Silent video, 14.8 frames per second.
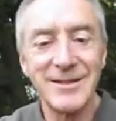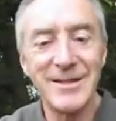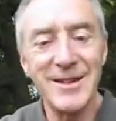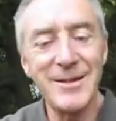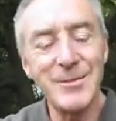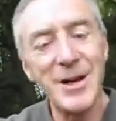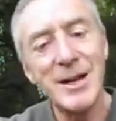
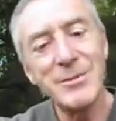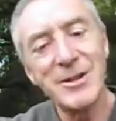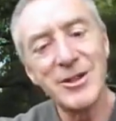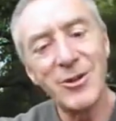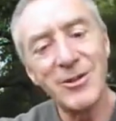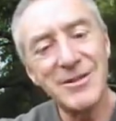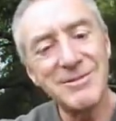It might be
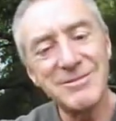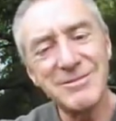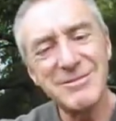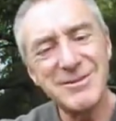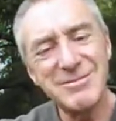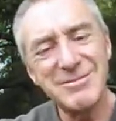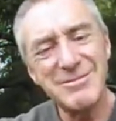an old...
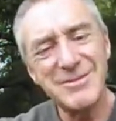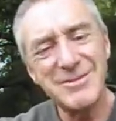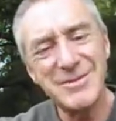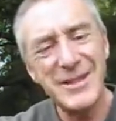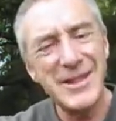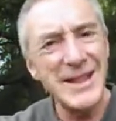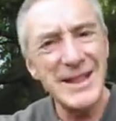
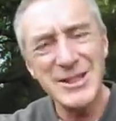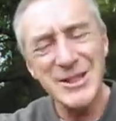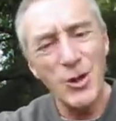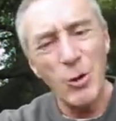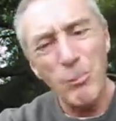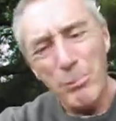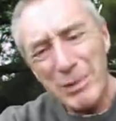Do you think it's an
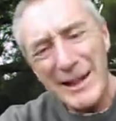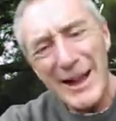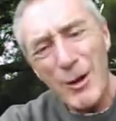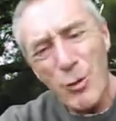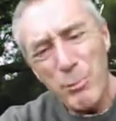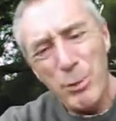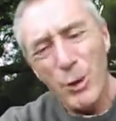old
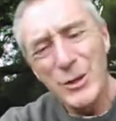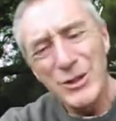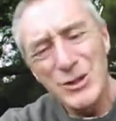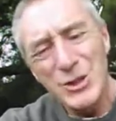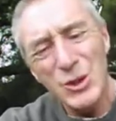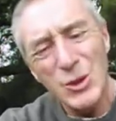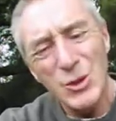plough
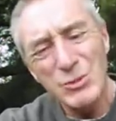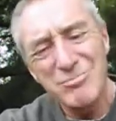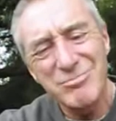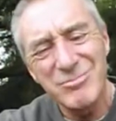point or